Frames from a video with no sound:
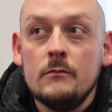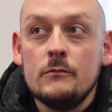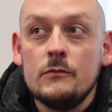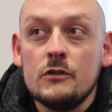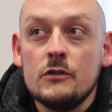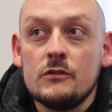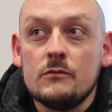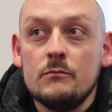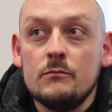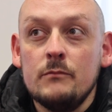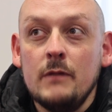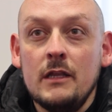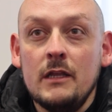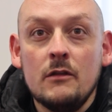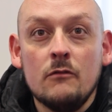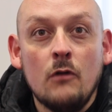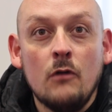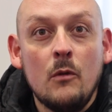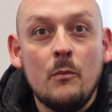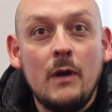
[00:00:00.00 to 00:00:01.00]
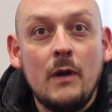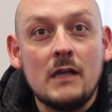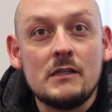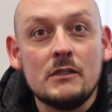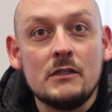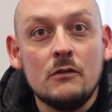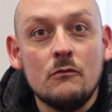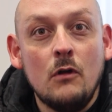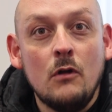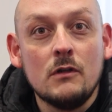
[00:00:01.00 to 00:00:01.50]
Just made the wrong
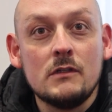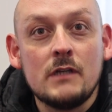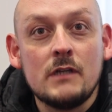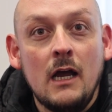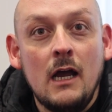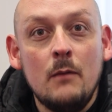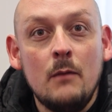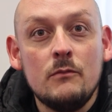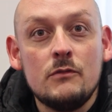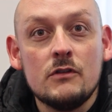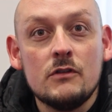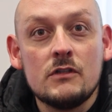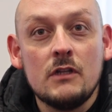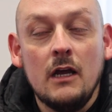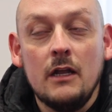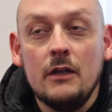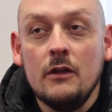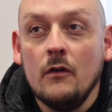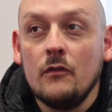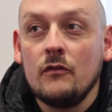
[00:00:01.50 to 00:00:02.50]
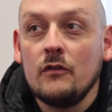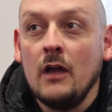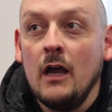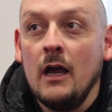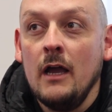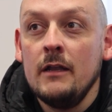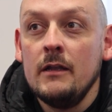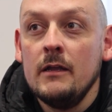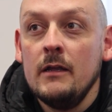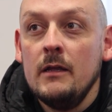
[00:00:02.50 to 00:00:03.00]
pass at the wrong time, just slightly
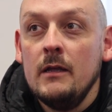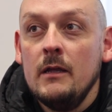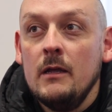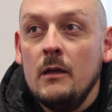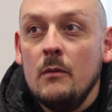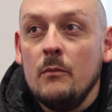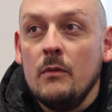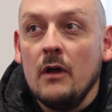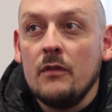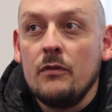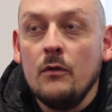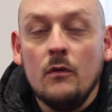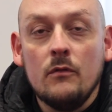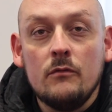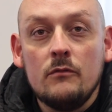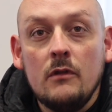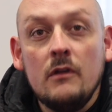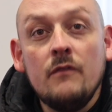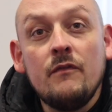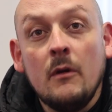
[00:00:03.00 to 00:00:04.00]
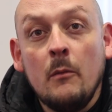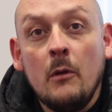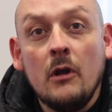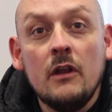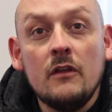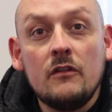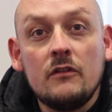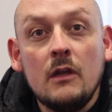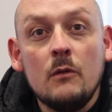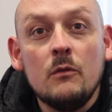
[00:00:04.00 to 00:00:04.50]
offside. But I thought, if I'm
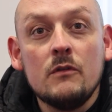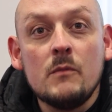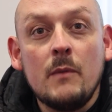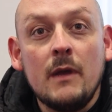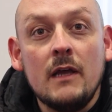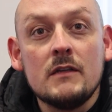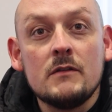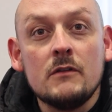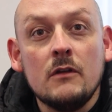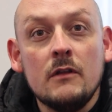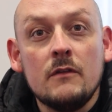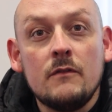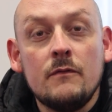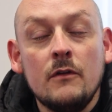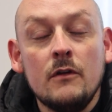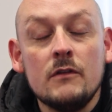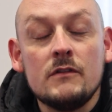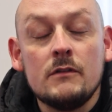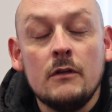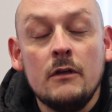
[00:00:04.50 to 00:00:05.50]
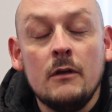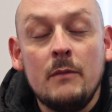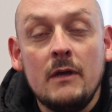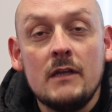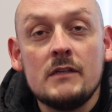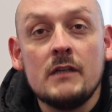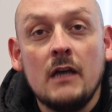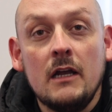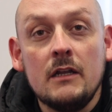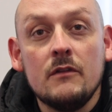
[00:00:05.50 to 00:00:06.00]
honest, there was a better
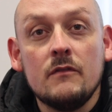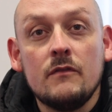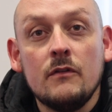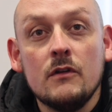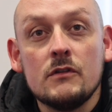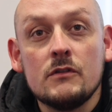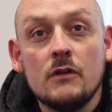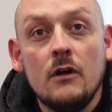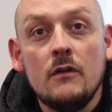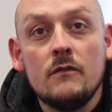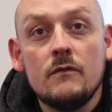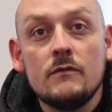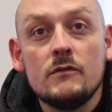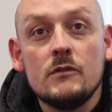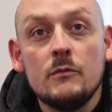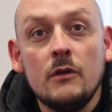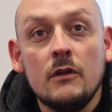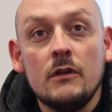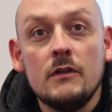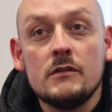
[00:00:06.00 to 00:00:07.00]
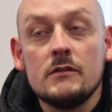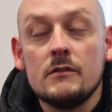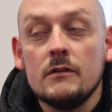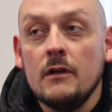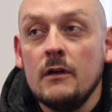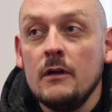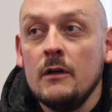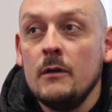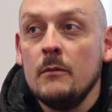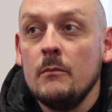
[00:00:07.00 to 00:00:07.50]
side in the first half, to be honest.
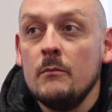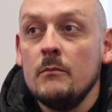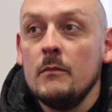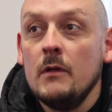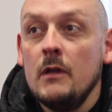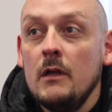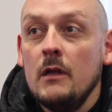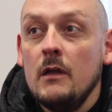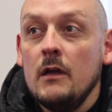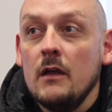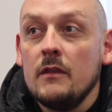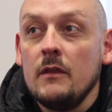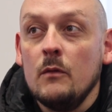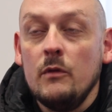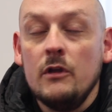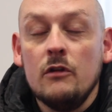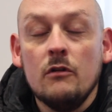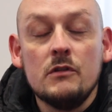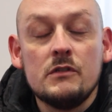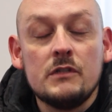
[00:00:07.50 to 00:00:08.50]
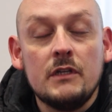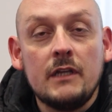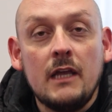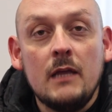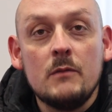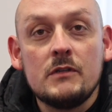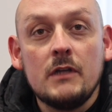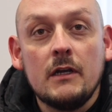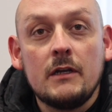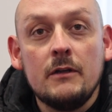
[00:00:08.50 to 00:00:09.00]
I think we grew into the
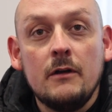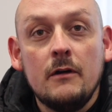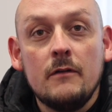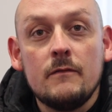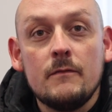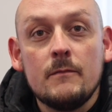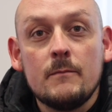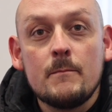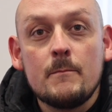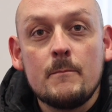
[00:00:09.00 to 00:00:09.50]
game second half.